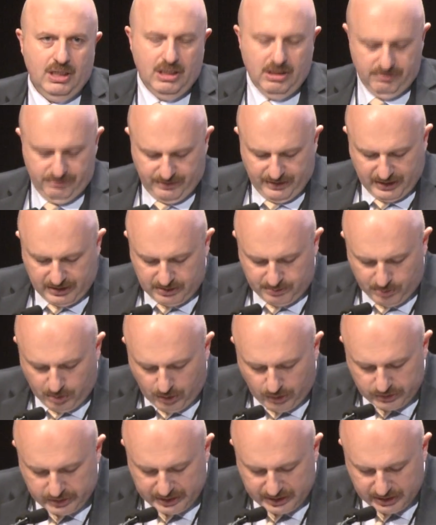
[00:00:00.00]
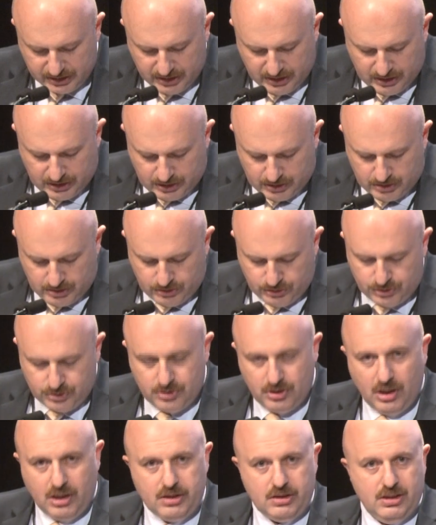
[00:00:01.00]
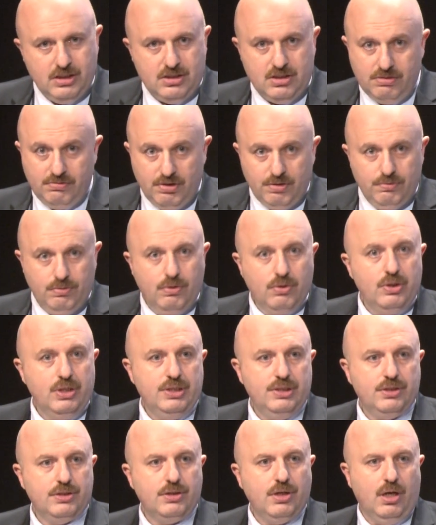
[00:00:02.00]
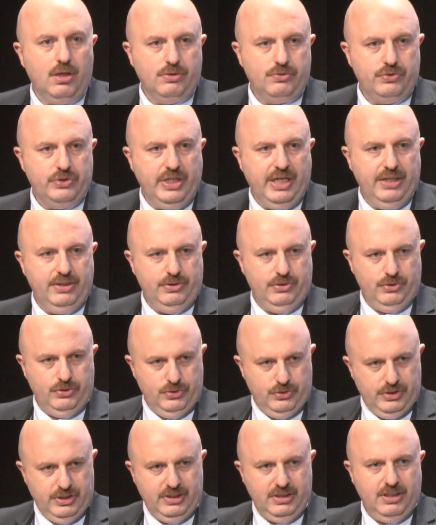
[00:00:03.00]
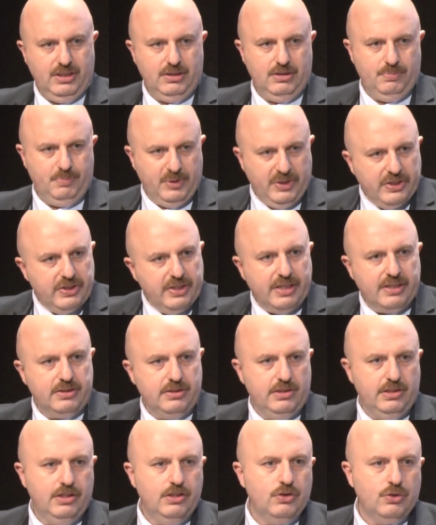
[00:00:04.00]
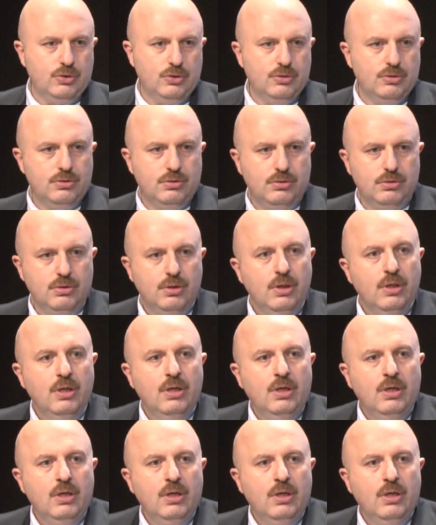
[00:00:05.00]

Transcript: in fact plotting to start a civil war in the country and using that pretext in order to